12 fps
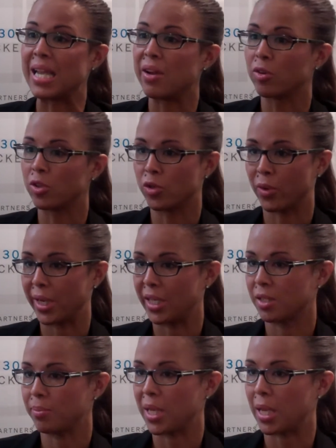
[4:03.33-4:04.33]
never
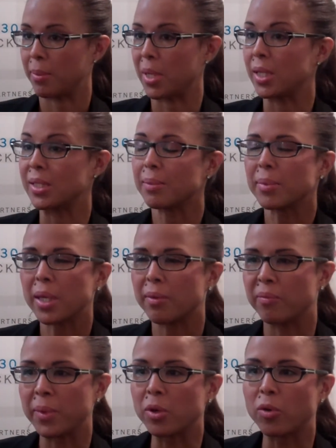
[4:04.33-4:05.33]
drains me. I mean, it's something
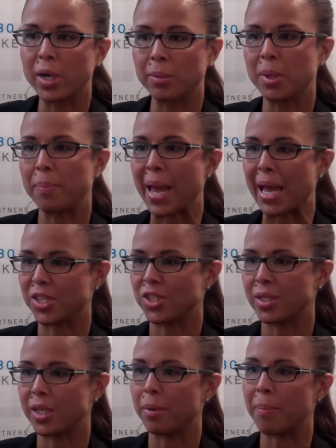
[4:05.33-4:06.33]
I'm incredibly
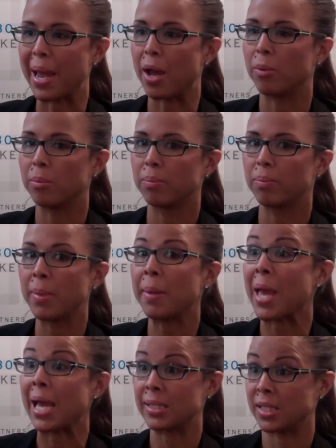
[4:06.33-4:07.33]
passionate about
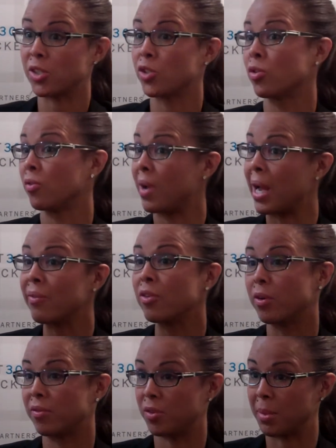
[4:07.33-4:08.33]
as a survivor
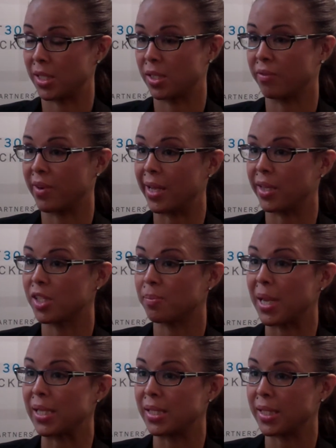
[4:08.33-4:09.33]
of domestic violence
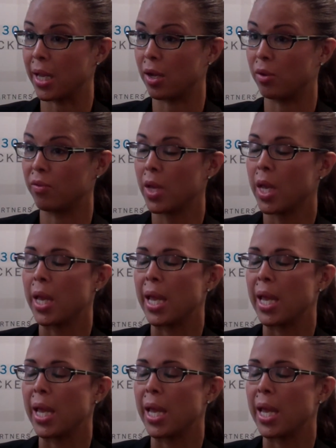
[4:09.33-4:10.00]
myself.